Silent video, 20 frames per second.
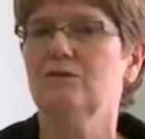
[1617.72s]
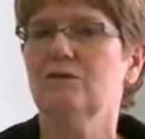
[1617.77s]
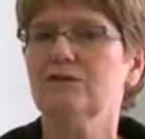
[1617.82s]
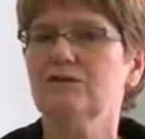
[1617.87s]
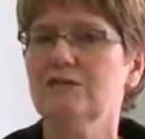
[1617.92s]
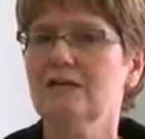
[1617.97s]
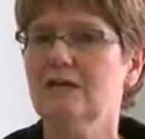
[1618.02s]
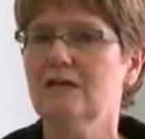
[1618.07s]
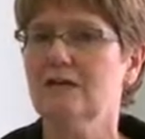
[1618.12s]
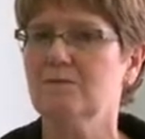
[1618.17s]
you're
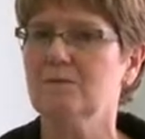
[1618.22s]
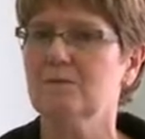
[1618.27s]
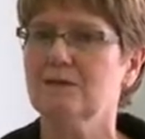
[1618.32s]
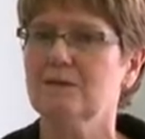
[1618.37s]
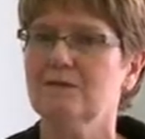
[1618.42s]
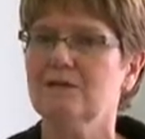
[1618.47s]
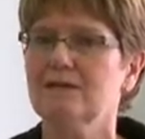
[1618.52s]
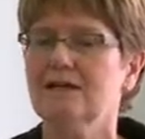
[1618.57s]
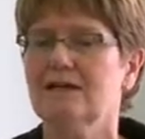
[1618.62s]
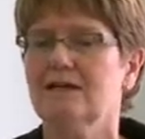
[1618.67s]
staying up a
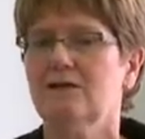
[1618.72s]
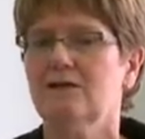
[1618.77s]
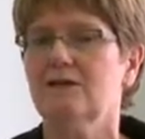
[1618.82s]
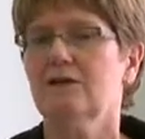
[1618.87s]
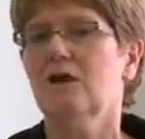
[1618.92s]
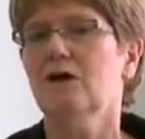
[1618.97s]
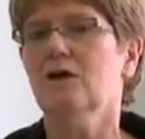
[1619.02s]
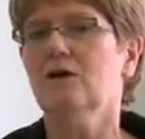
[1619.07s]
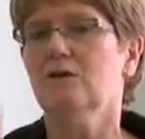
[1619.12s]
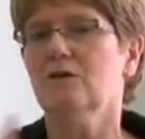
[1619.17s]
little later,
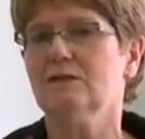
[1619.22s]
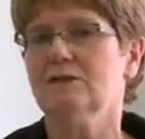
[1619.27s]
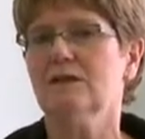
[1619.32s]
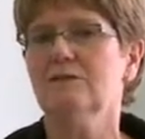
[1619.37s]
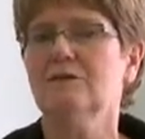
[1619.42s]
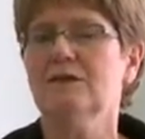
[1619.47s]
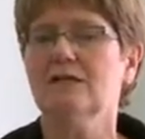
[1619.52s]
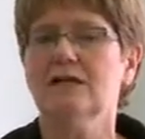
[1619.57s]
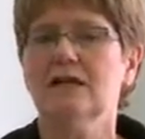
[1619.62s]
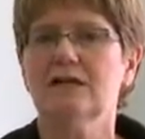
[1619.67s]
what
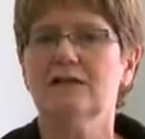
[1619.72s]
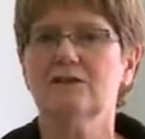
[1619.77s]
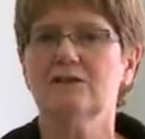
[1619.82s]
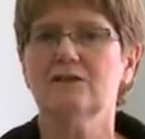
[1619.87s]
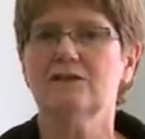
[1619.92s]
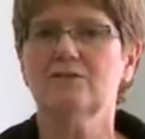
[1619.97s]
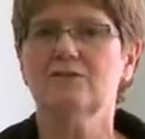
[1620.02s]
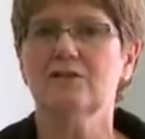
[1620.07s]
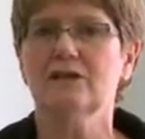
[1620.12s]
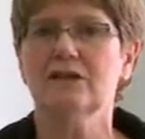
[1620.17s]
time at night do
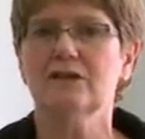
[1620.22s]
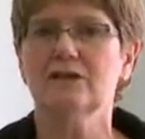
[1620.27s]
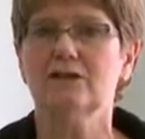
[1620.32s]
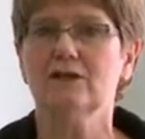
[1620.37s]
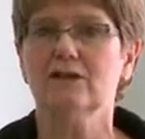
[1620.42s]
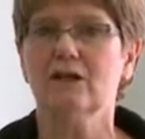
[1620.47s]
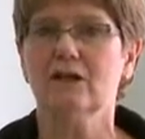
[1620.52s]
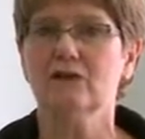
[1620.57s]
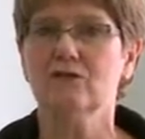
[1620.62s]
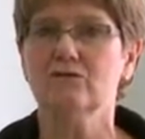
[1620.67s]
you feel like you
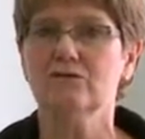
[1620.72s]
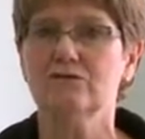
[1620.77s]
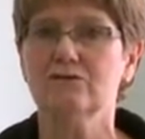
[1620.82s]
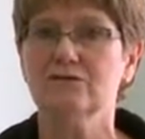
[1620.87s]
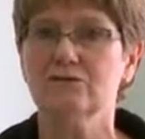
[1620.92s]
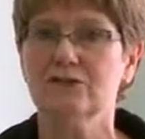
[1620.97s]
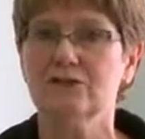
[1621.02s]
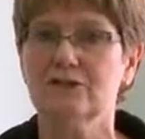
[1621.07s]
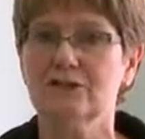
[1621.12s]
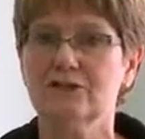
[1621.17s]
got to go through
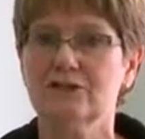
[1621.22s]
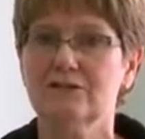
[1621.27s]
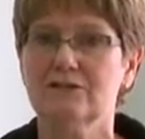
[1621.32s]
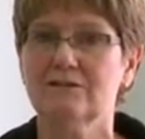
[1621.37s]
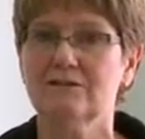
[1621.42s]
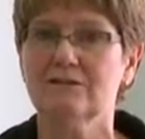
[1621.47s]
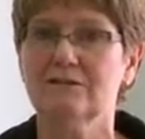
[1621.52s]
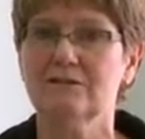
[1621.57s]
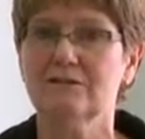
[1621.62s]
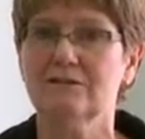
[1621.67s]
the kitchen
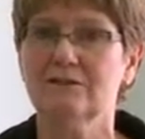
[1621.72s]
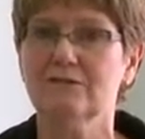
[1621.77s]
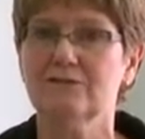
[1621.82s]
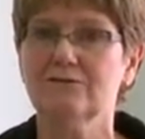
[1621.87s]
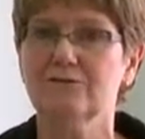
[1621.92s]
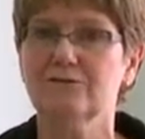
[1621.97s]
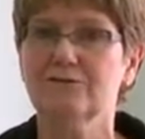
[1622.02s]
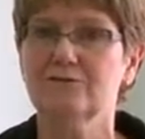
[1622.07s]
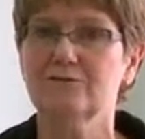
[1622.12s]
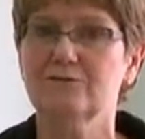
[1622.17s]
and look
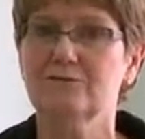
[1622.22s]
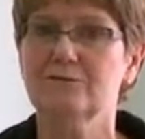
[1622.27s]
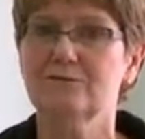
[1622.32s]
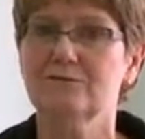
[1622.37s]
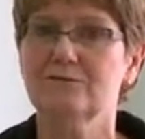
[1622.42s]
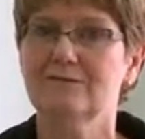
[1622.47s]
for food?